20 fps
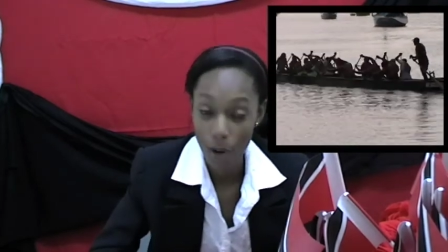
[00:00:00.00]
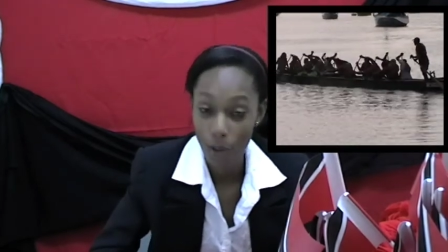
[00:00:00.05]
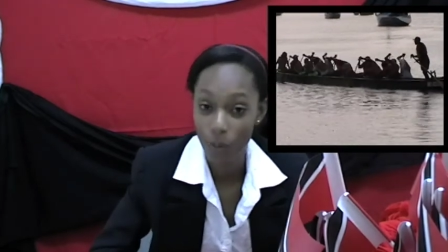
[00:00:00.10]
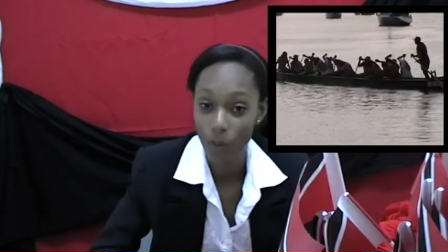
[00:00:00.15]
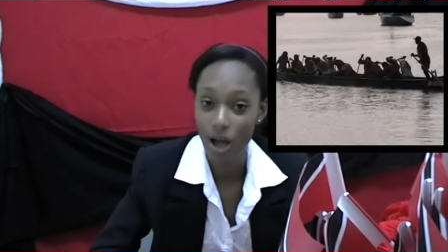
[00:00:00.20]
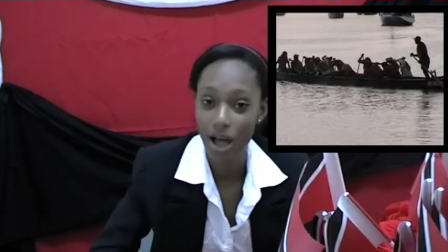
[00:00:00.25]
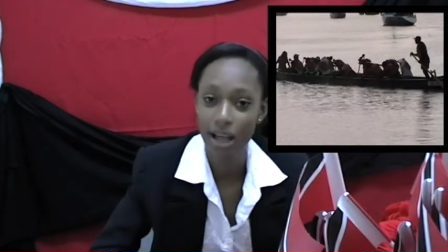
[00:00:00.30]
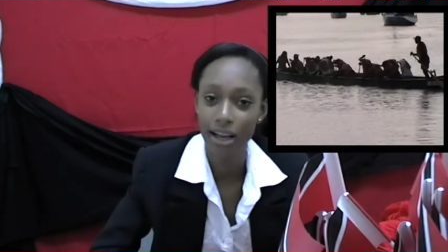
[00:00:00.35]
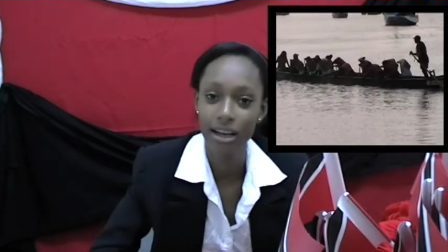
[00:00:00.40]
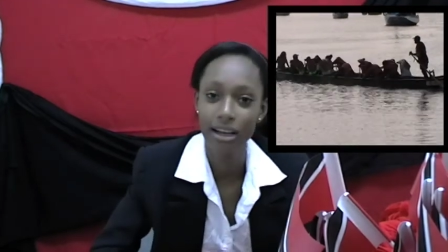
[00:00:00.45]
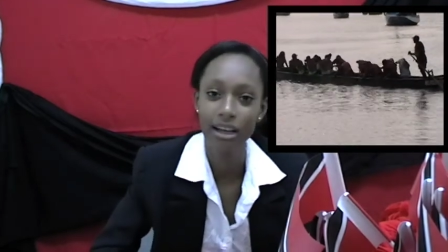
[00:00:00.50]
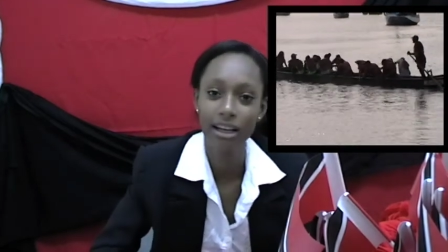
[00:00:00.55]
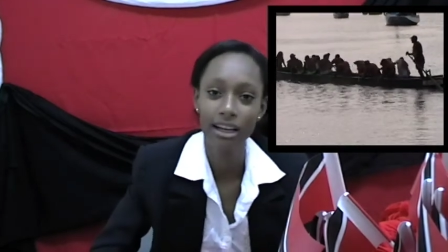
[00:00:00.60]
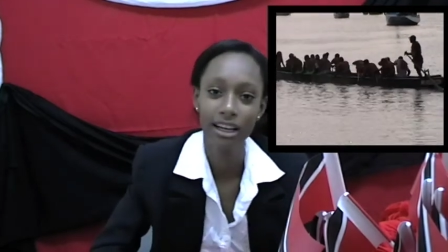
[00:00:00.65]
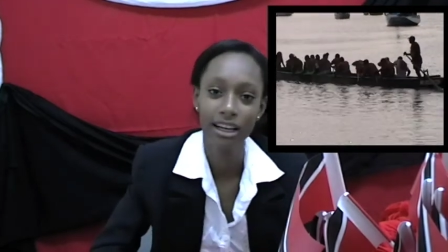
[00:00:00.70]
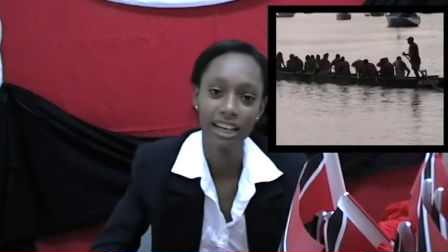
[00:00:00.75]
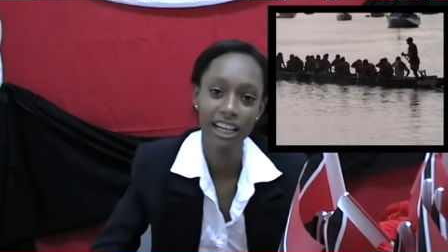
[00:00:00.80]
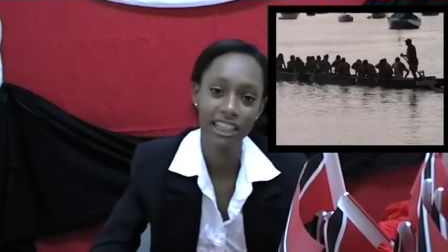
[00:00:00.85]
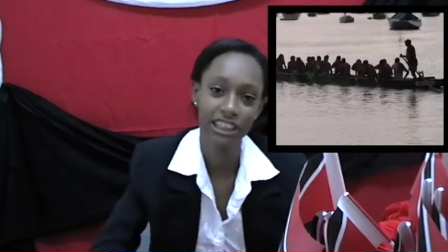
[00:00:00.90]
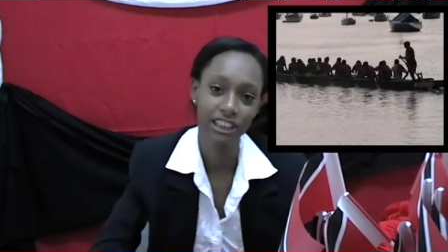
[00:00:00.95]
Well,
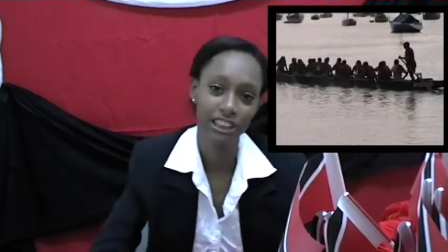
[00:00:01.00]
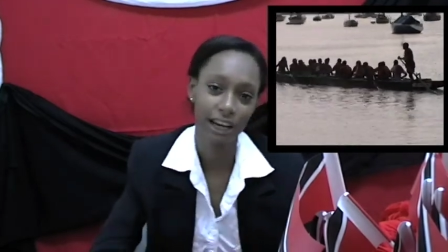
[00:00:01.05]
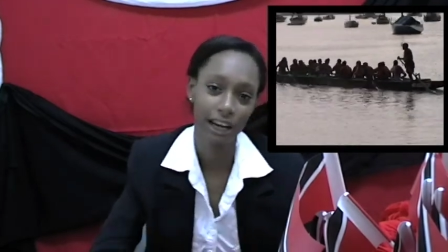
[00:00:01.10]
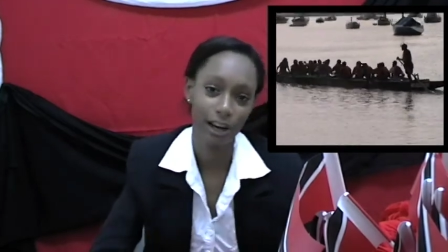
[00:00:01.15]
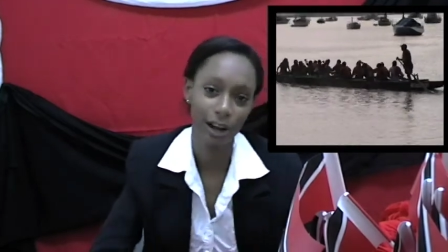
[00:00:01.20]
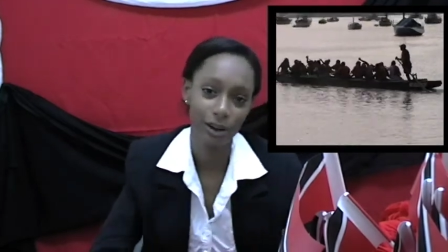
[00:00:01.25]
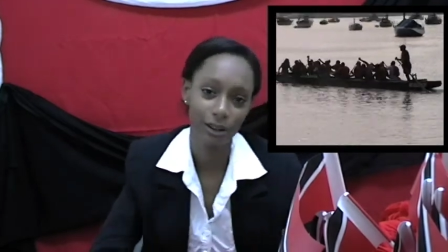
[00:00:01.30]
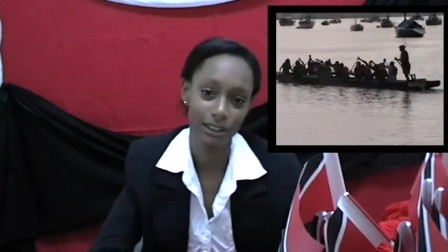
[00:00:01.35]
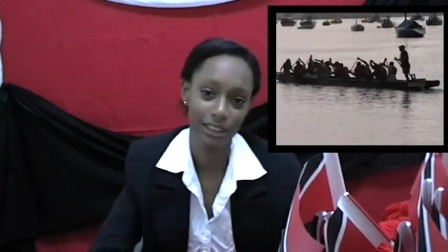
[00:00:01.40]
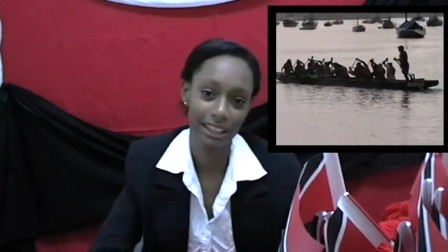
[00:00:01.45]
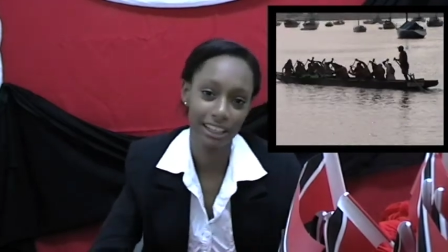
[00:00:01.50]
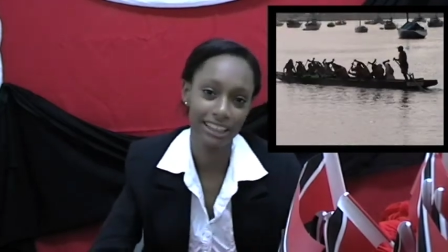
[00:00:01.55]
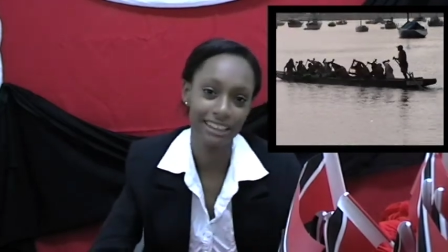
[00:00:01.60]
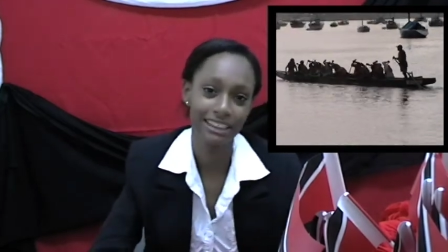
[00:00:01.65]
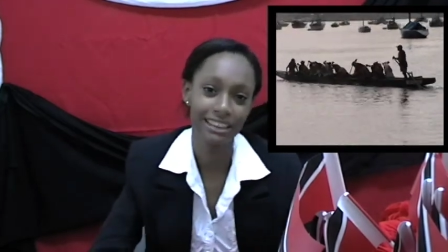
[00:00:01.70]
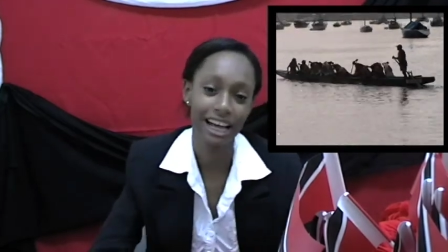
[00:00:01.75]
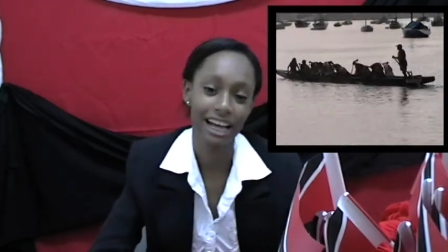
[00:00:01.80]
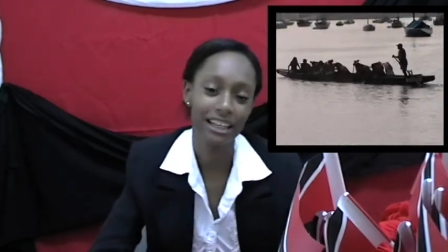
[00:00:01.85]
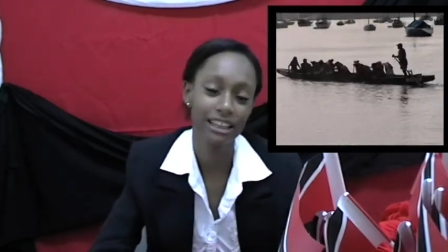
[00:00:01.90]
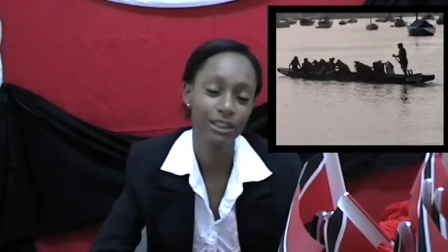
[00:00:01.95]
let's check out an
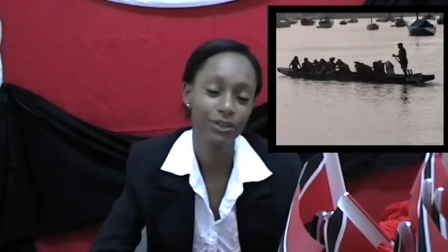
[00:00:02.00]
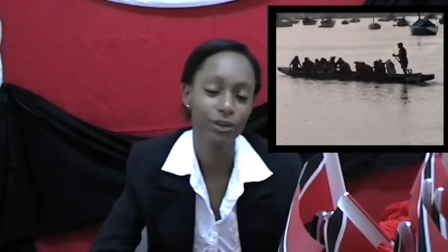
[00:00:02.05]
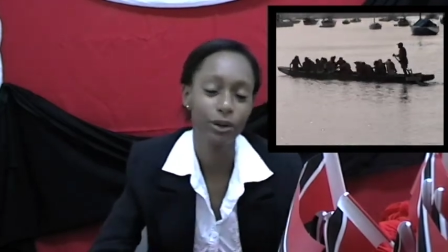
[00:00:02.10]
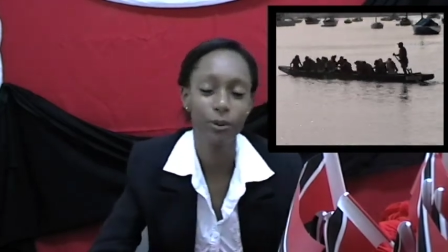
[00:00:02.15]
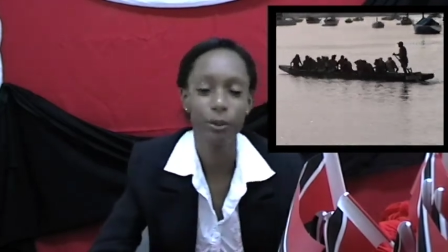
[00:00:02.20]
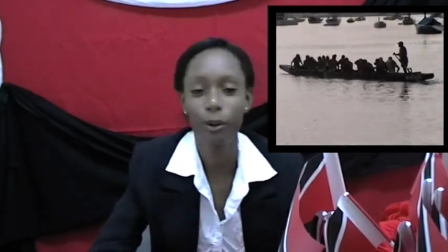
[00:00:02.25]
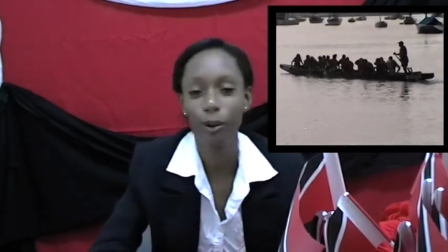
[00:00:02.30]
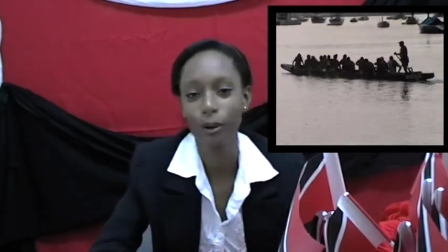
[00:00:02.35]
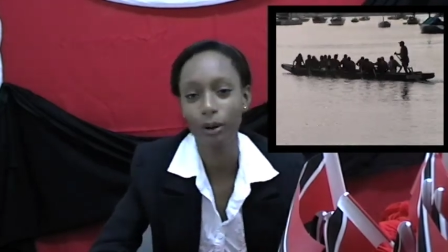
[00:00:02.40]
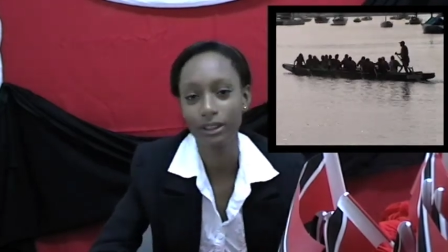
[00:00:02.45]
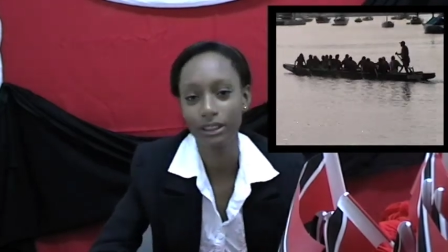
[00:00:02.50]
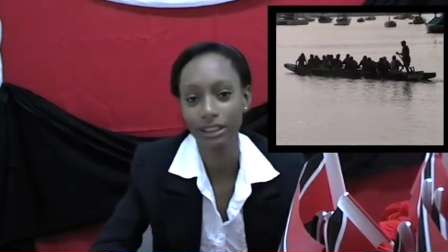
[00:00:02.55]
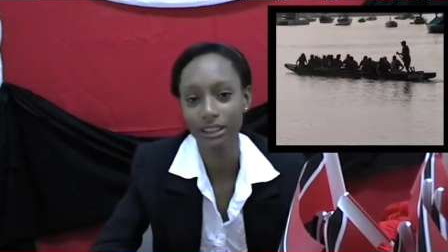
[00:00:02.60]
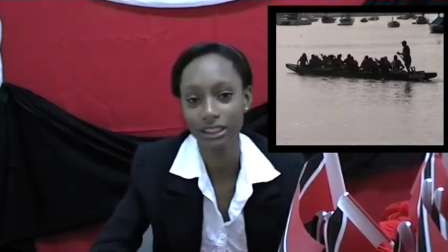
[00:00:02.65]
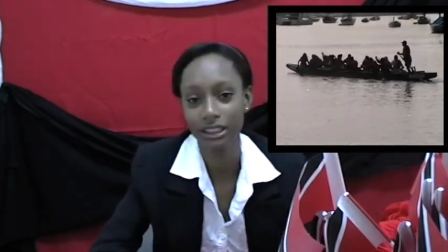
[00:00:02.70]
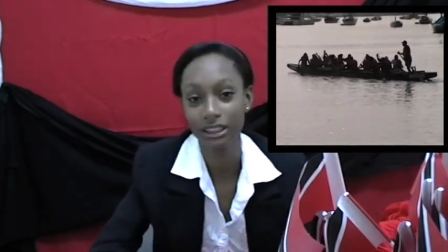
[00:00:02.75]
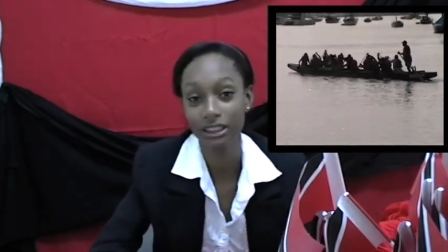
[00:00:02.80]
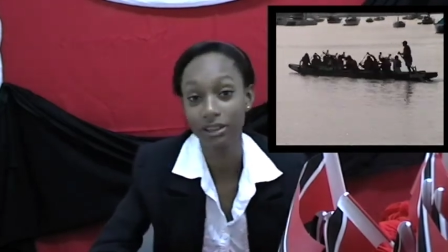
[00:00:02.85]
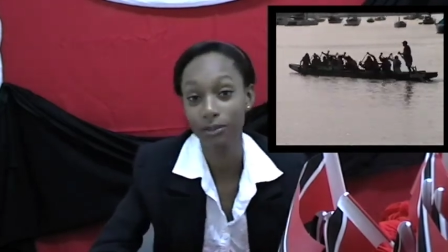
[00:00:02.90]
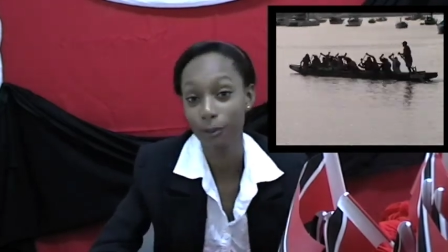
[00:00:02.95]
exciting report
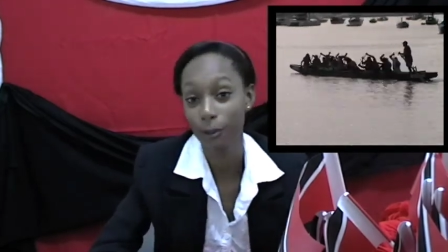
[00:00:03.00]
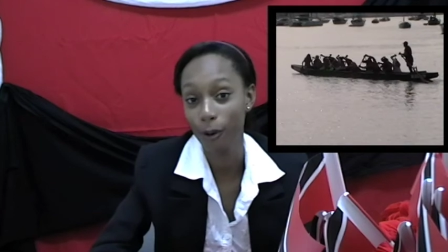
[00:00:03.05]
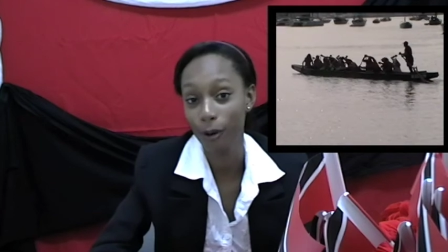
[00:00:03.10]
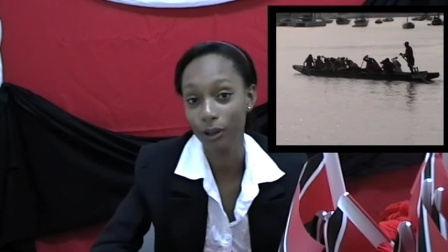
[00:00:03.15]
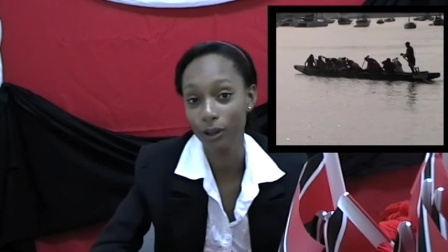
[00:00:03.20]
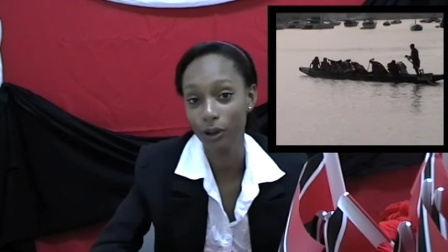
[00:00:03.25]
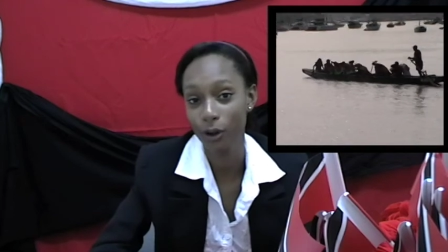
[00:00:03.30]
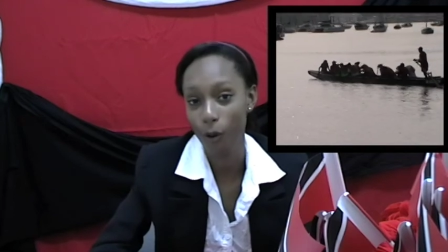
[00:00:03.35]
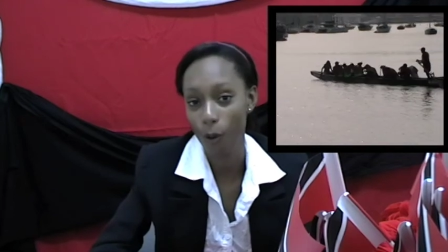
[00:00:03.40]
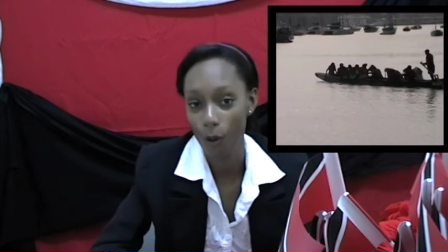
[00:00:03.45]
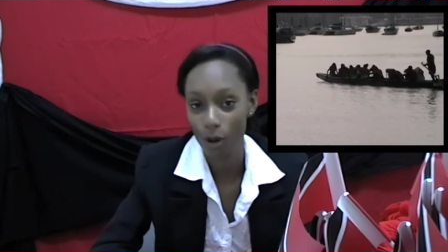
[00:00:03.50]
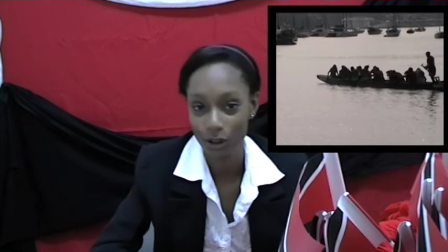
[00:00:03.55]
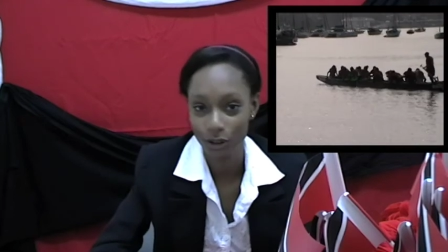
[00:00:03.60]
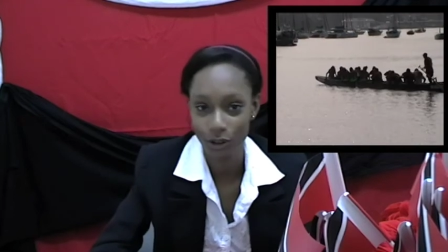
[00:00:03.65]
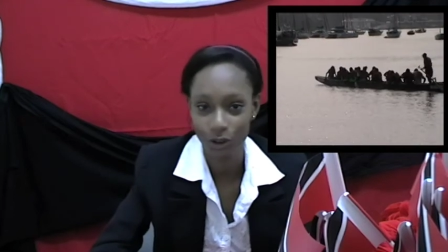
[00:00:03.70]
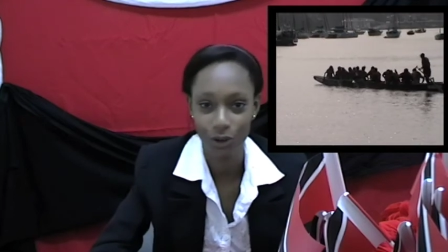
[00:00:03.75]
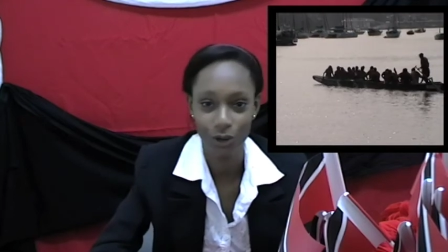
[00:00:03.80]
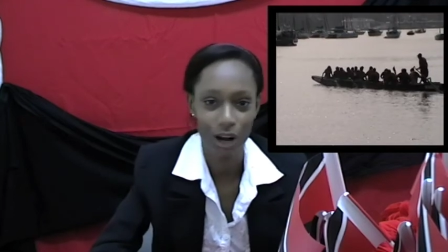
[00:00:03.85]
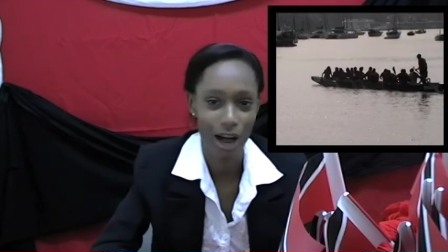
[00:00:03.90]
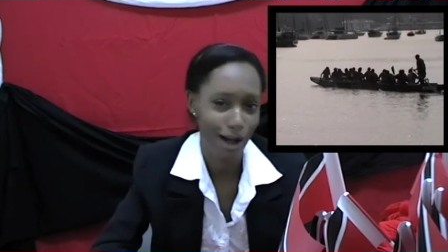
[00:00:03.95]
into the sport called
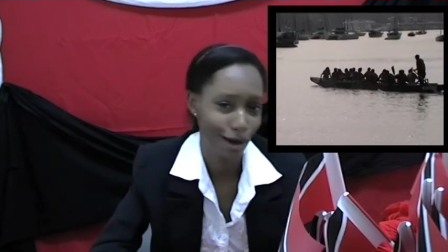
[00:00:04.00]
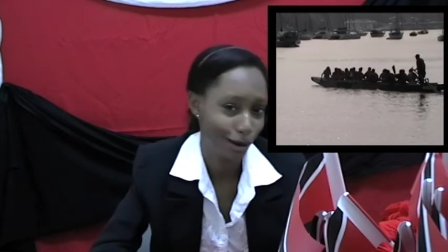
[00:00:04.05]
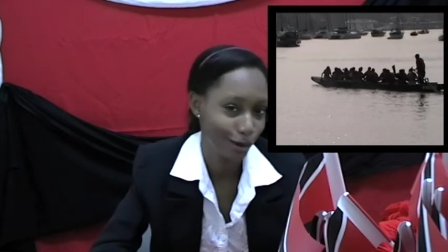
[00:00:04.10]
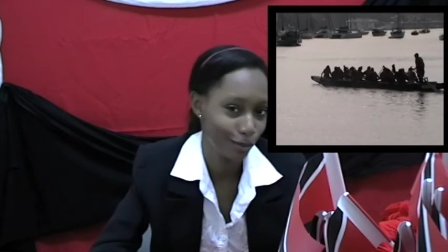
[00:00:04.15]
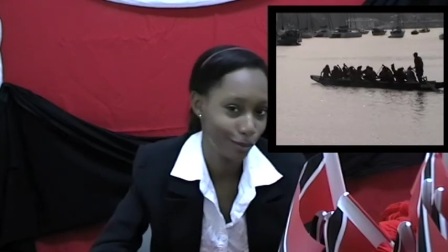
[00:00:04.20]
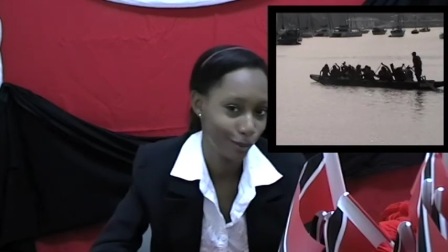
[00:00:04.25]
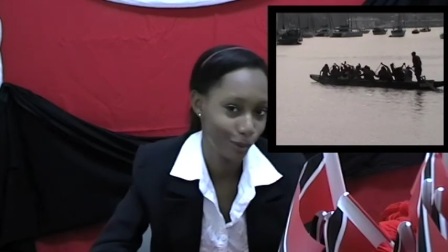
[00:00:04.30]
Dragon